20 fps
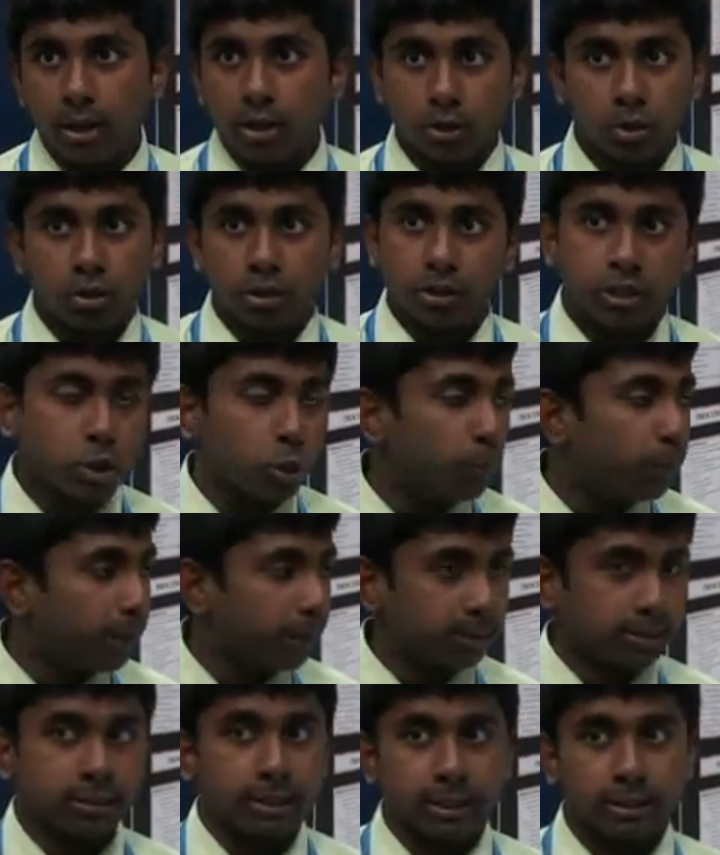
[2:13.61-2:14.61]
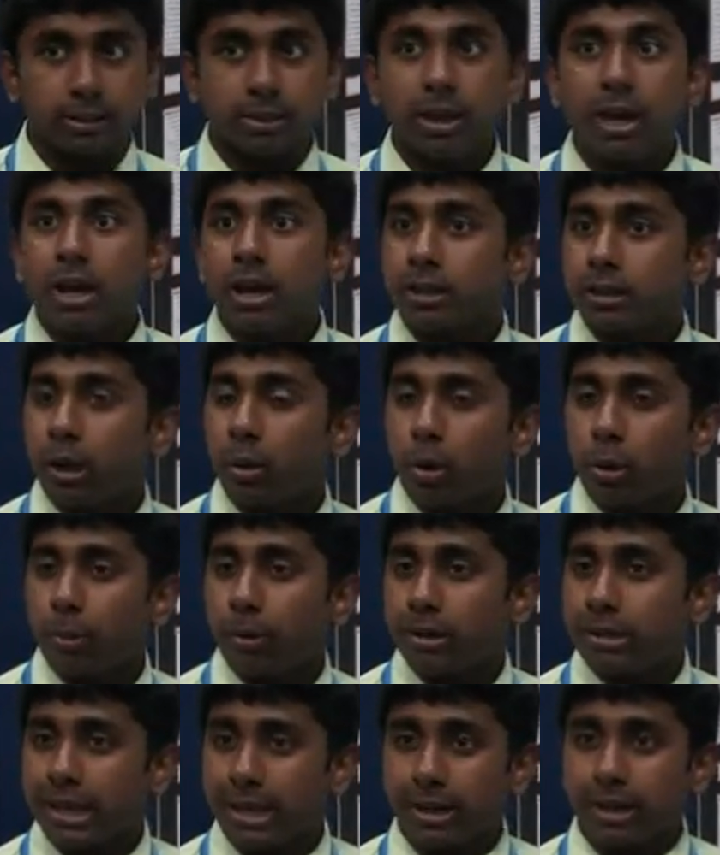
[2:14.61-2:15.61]
Those are the two biggest things. Because I want to
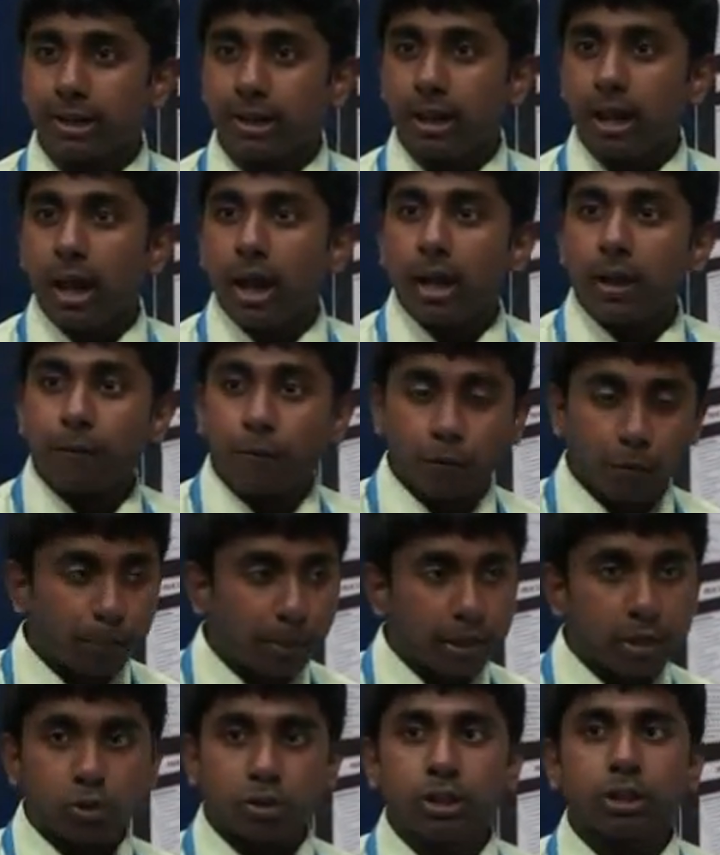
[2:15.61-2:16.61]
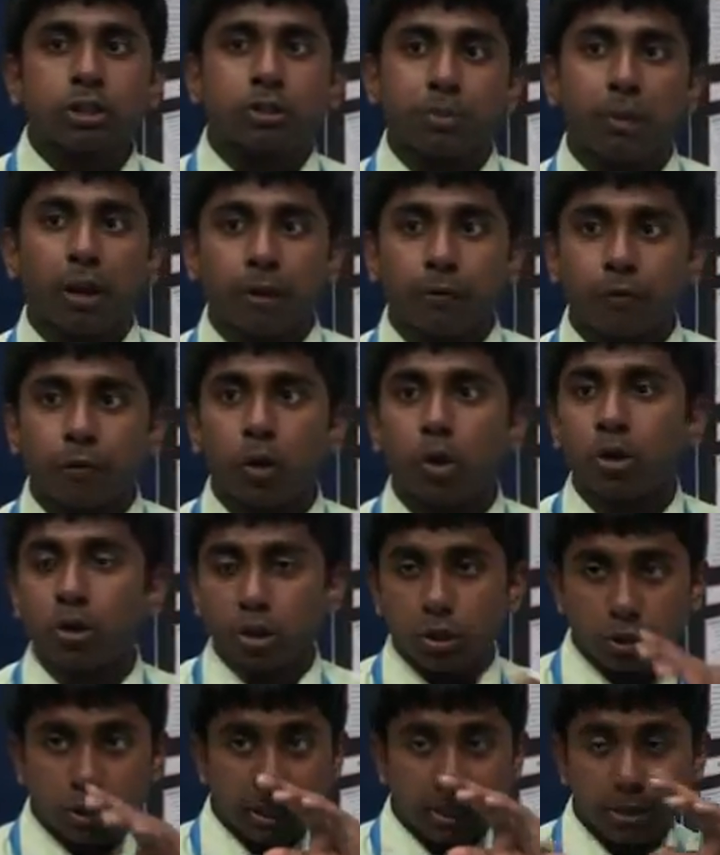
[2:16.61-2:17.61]
be able to take it, by using a smartphone,
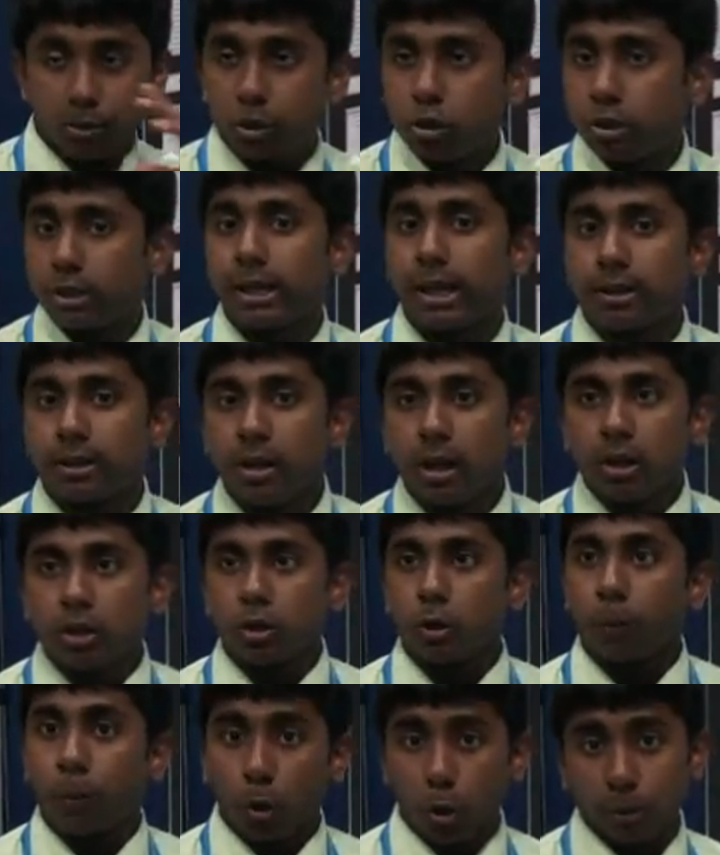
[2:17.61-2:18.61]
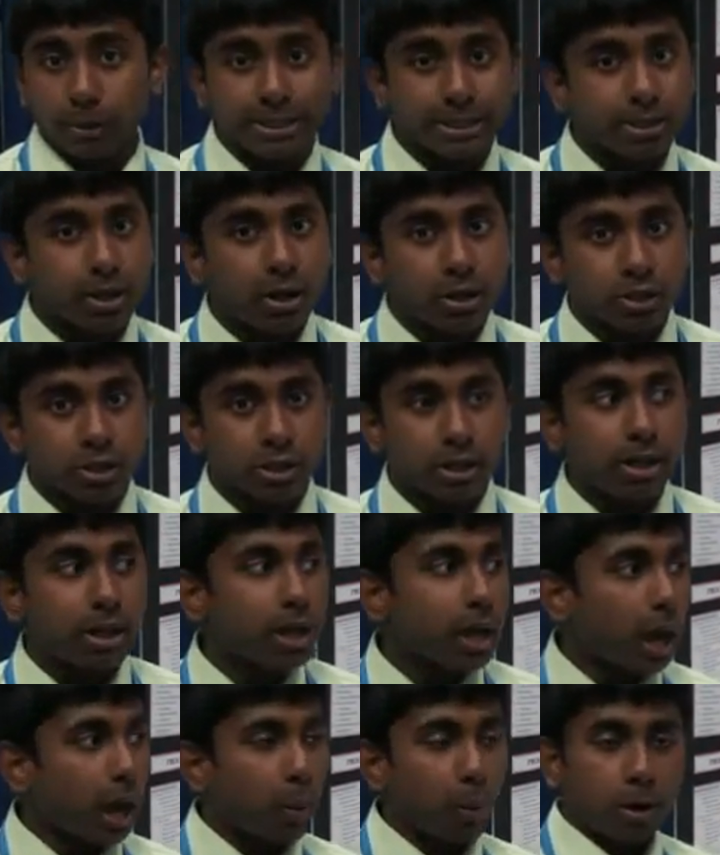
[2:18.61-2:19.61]
using that sort of portable technology,
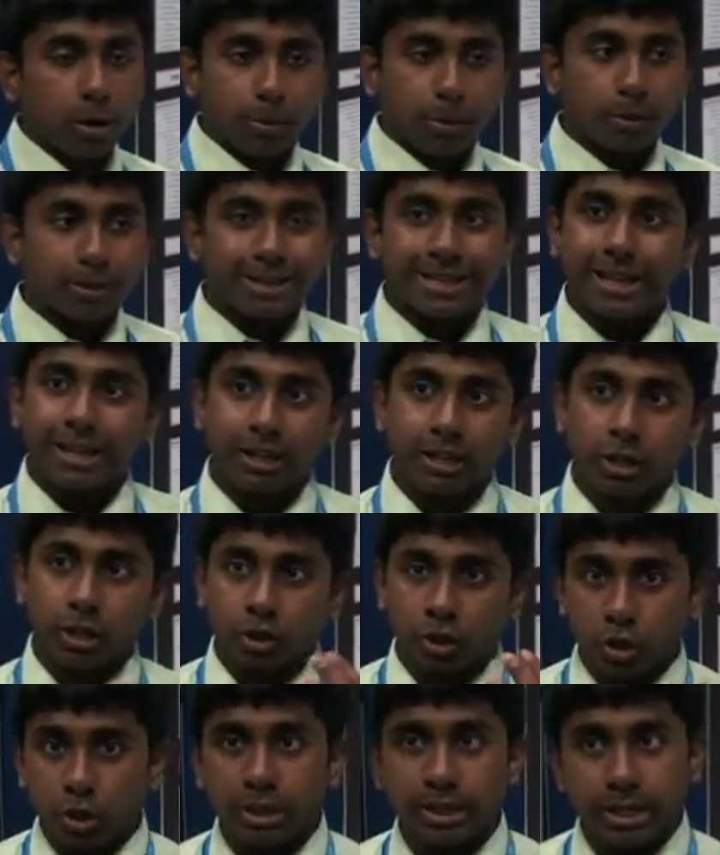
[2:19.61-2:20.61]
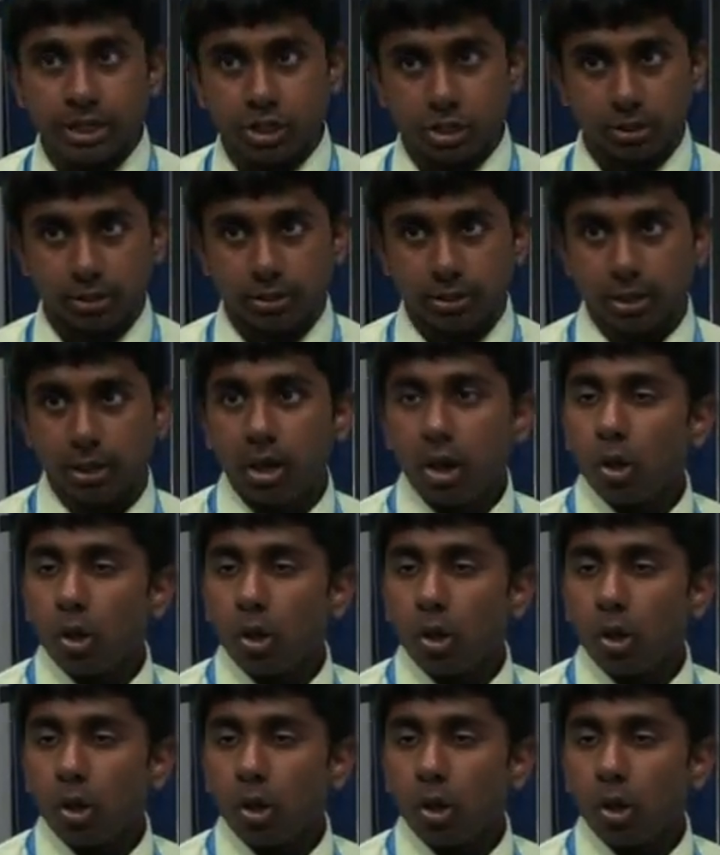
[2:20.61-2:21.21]
I want to be able to take it into three niches.